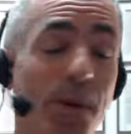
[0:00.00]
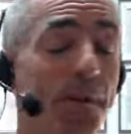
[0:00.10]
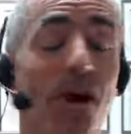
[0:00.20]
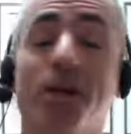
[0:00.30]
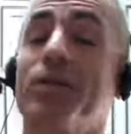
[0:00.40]
may
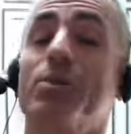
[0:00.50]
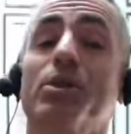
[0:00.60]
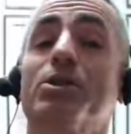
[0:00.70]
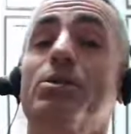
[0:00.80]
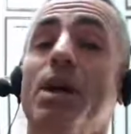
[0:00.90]
be on it for the
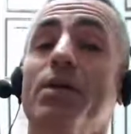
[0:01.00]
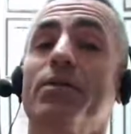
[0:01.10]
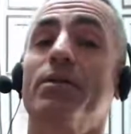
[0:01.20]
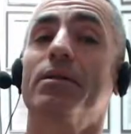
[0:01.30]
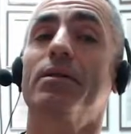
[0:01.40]
rest of your
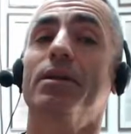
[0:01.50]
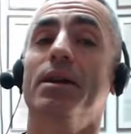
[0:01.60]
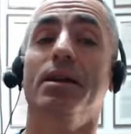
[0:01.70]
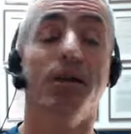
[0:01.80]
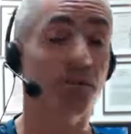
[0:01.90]
life.
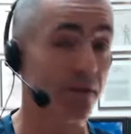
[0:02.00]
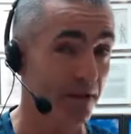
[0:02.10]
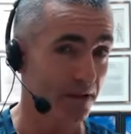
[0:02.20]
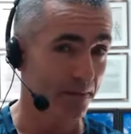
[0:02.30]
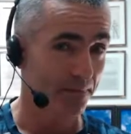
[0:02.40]
You never
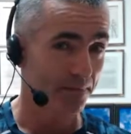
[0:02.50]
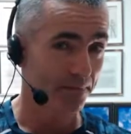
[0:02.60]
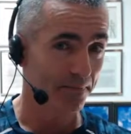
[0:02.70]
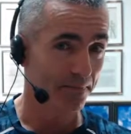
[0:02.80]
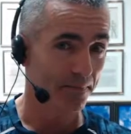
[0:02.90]
needed it.
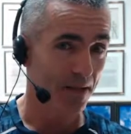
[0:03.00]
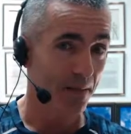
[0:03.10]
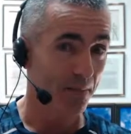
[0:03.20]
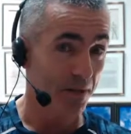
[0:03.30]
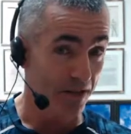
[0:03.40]

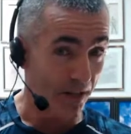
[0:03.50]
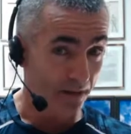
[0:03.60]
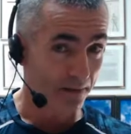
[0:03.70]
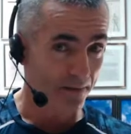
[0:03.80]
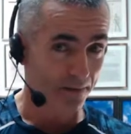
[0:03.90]
But yet,
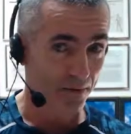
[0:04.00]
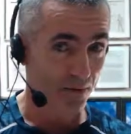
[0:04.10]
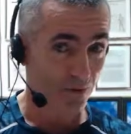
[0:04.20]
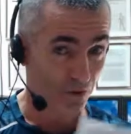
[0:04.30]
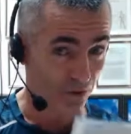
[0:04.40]

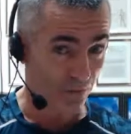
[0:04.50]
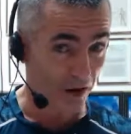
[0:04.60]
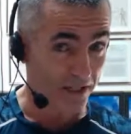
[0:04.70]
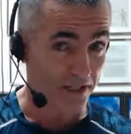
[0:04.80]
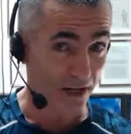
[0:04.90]
to the
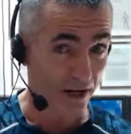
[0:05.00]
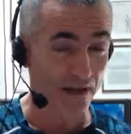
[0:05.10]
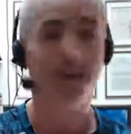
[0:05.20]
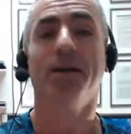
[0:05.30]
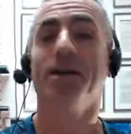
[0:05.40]
bright
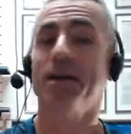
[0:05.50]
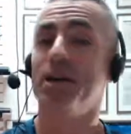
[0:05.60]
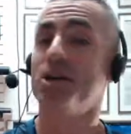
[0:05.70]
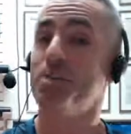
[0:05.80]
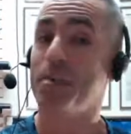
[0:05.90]
side,
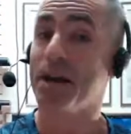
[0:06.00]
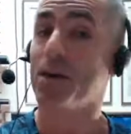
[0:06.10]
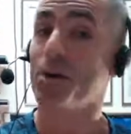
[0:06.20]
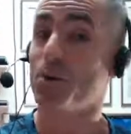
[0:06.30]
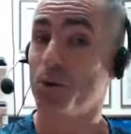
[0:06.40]
is you've been
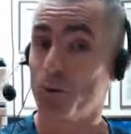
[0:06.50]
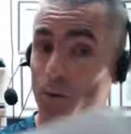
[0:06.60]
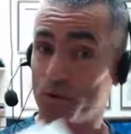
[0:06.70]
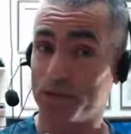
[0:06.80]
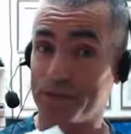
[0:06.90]
making
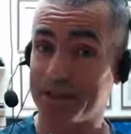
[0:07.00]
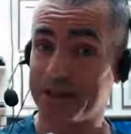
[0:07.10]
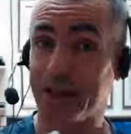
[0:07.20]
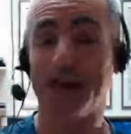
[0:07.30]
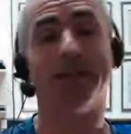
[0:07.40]
some of these
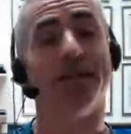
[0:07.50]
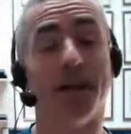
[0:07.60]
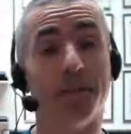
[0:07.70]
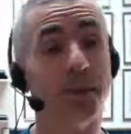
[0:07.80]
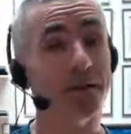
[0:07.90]
guys a
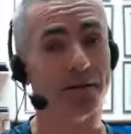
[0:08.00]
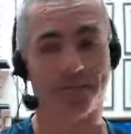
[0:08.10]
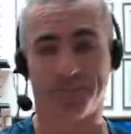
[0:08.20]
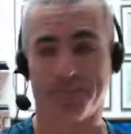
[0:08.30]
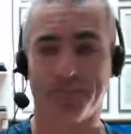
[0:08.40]
lot of money.
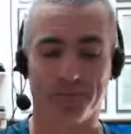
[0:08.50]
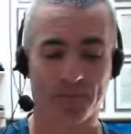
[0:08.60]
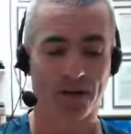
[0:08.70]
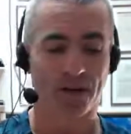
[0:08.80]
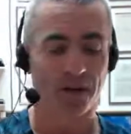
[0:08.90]

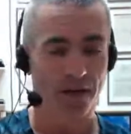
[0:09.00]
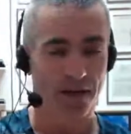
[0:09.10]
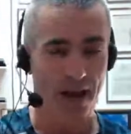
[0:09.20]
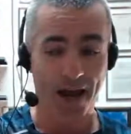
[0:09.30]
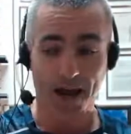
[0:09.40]

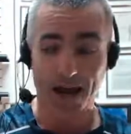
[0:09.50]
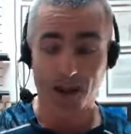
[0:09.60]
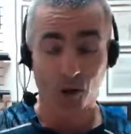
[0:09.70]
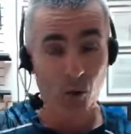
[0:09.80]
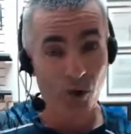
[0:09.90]

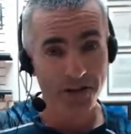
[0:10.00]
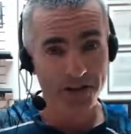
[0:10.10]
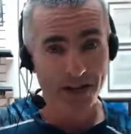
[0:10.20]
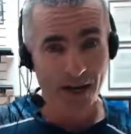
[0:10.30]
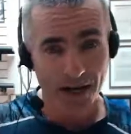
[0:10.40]
And who are
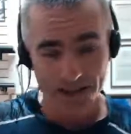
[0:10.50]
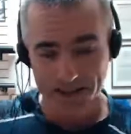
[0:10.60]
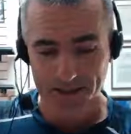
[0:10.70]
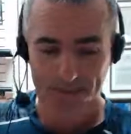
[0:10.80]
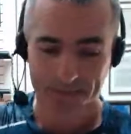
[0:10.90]
these
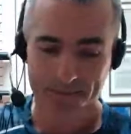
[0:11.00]
guys?